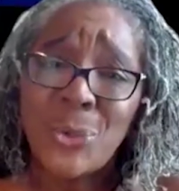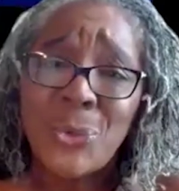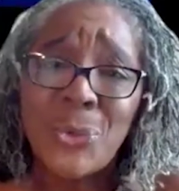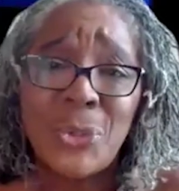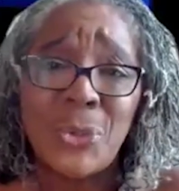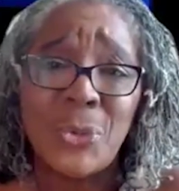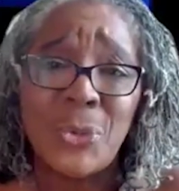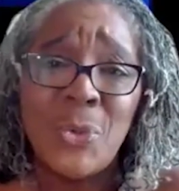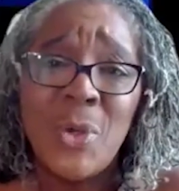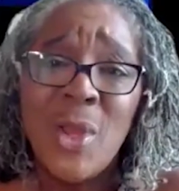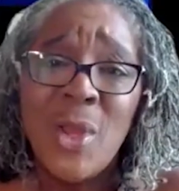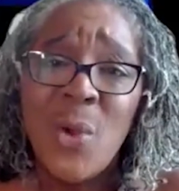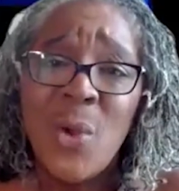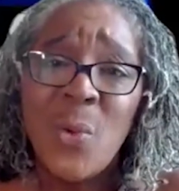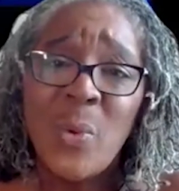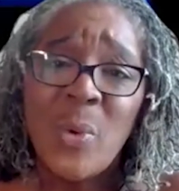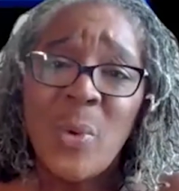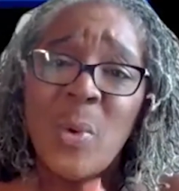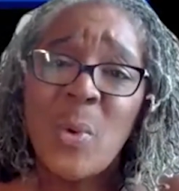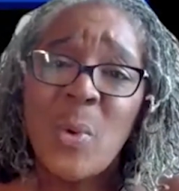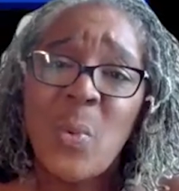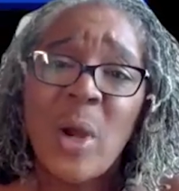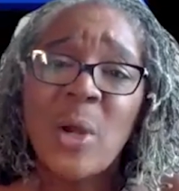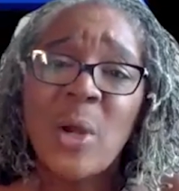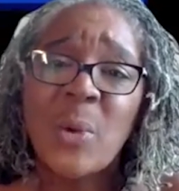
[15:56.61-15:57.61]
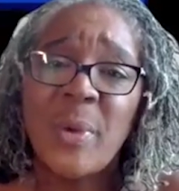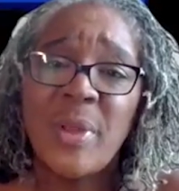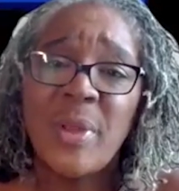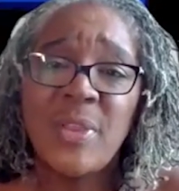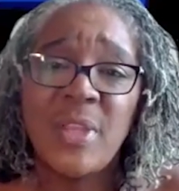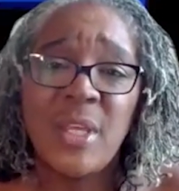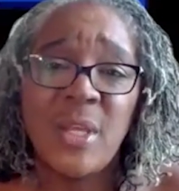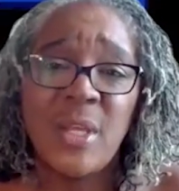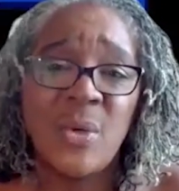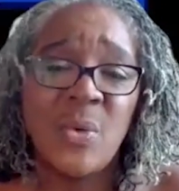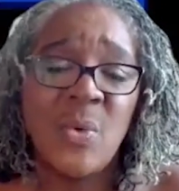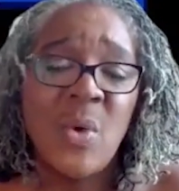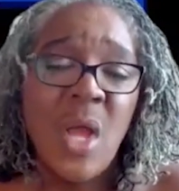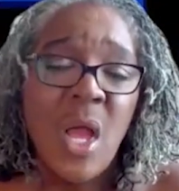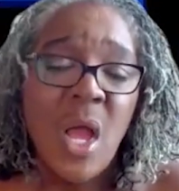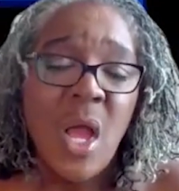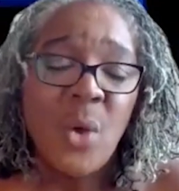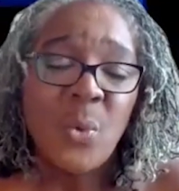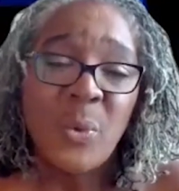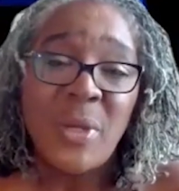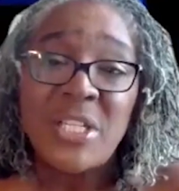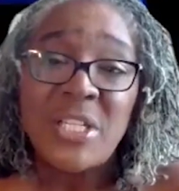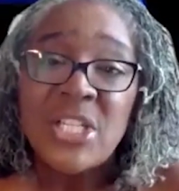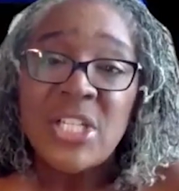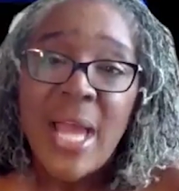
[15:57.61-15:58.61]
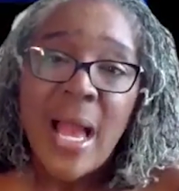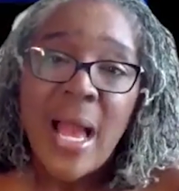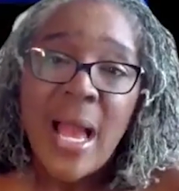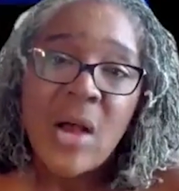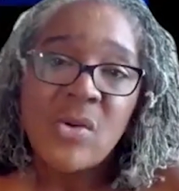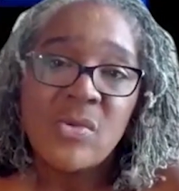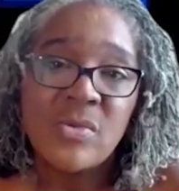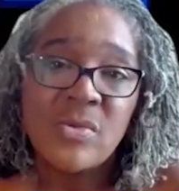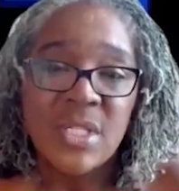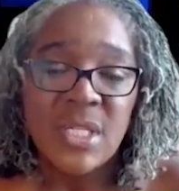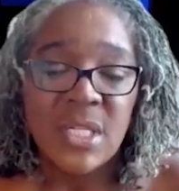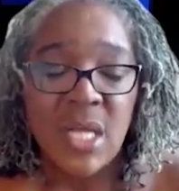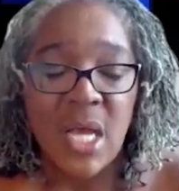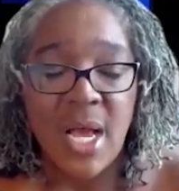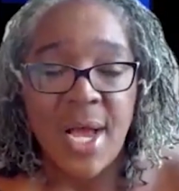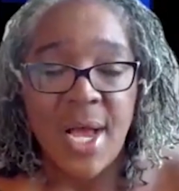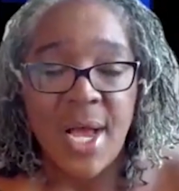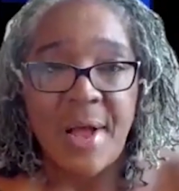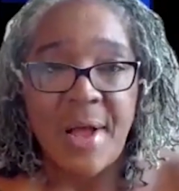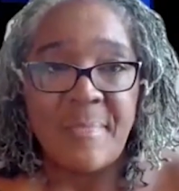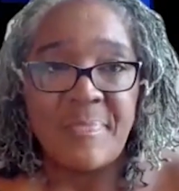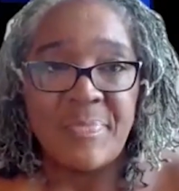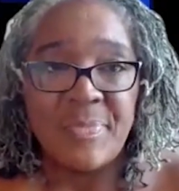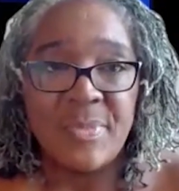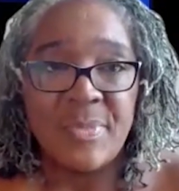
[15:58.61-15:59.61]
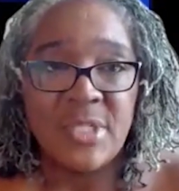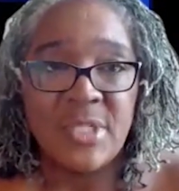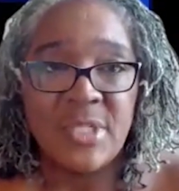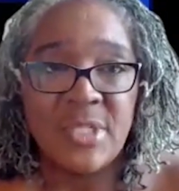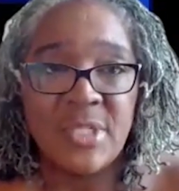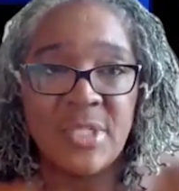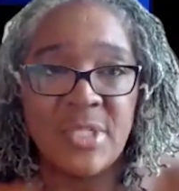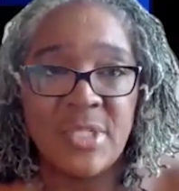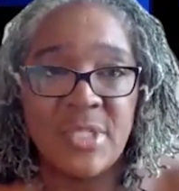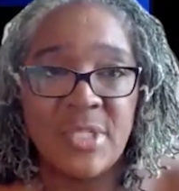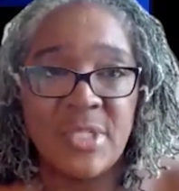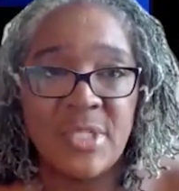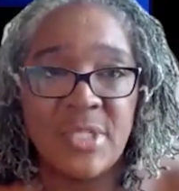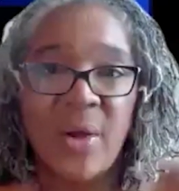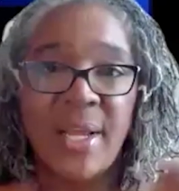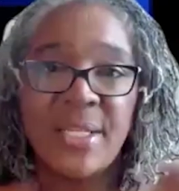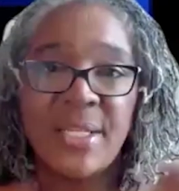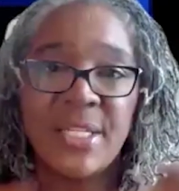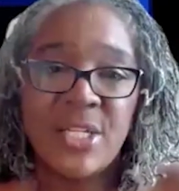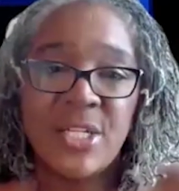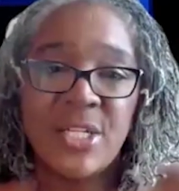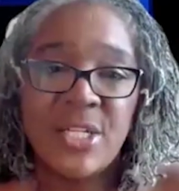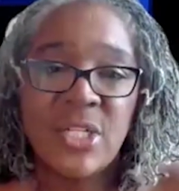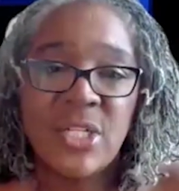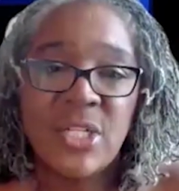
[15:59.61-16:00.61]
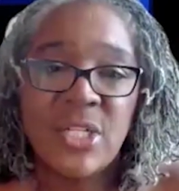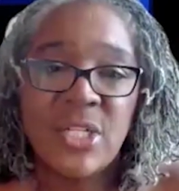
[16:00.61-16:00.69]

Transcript: We will show you, we will work with you, reach out so that we are